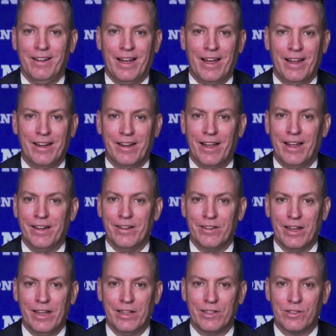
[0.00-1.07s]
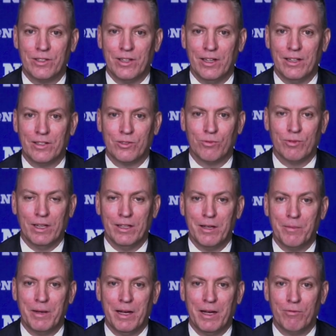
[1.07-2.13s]
And, and it's, it's really
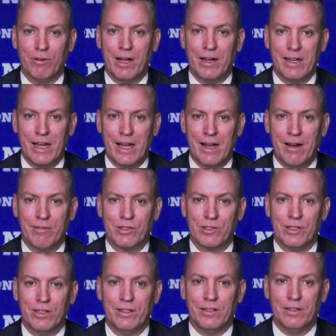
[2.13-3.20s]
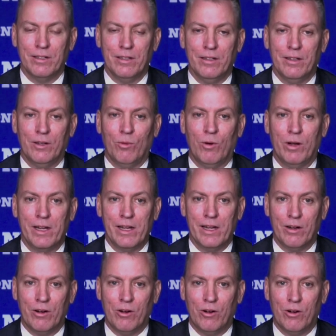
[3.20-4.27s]
about Rodney Harrison,
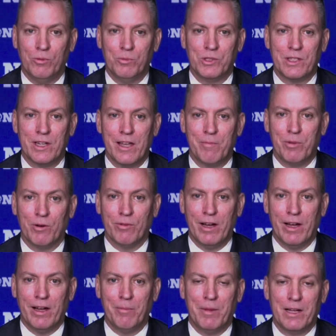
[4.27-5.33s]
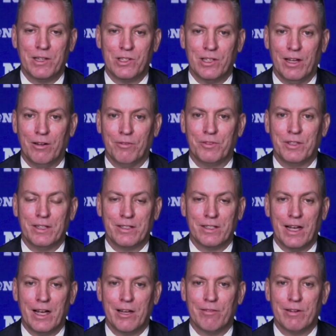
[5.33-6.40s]
Juanita Holmes, Dave Barrera, myself, the
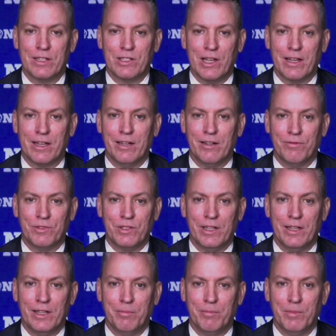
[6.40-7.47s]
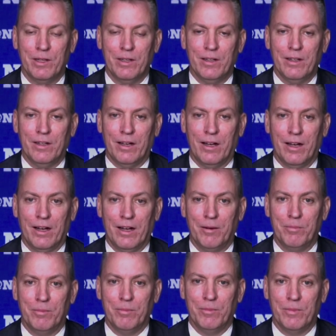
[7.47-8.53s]
entire executive team,
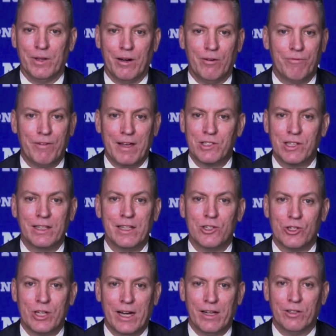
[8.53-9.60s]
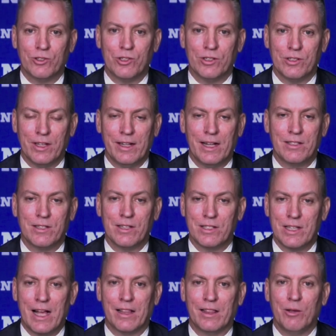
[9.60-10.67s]
um, you know, facing these challenges. And that's
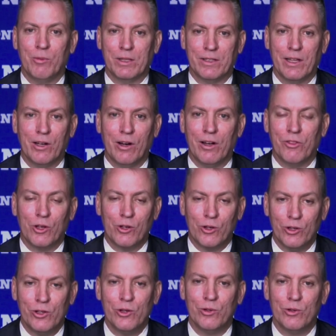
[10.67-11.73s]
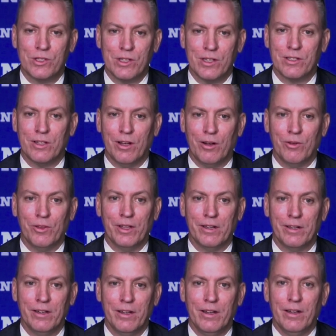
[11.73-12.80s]
exactly what they are. The good news is, though,
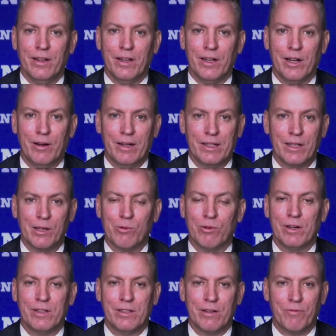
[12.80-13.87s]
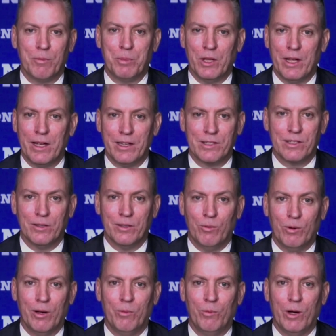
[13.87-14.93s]
that, you know, I think we're in a different place
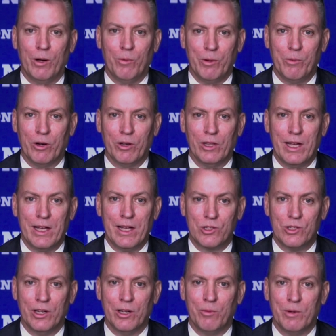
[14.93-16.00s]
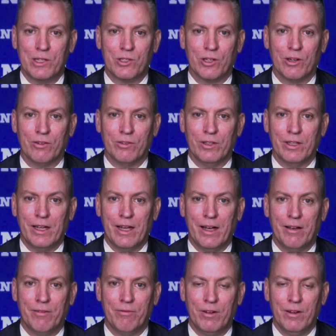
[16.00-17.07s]
where, where we were last year. We certainly
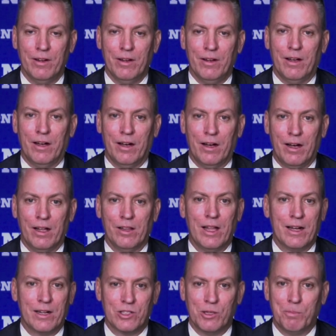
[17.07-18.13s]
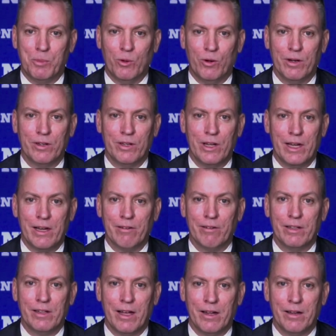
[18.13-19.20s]
have uh, a lot of support. You're mm.
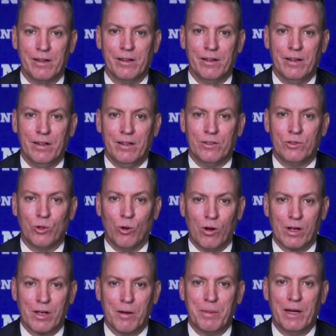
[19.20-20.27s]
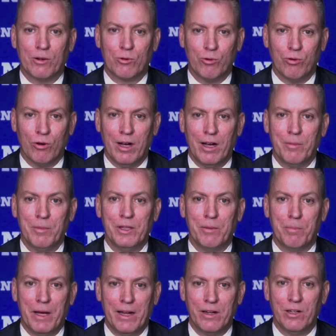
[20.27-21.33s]
hearing that talk about crime and the
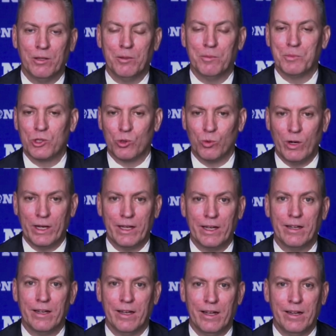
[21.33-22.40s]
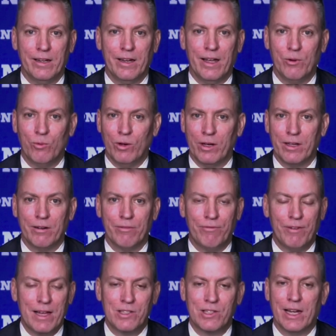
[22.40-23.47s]
pendulum swinging, and, and we're going to
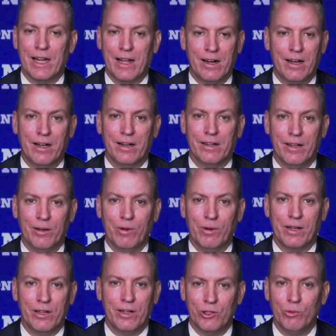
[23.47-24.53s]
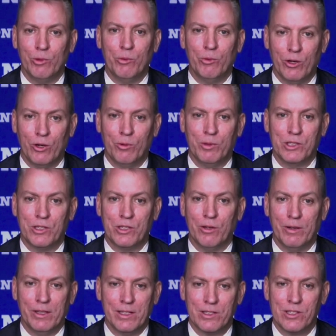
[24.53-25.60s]
face it head on, and we're going to do what we always do.
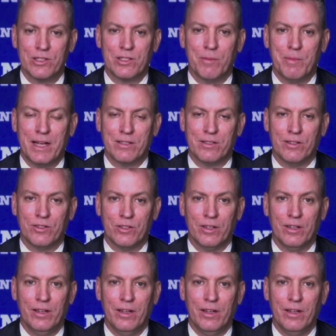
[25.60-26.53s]
And this is the yeah. message.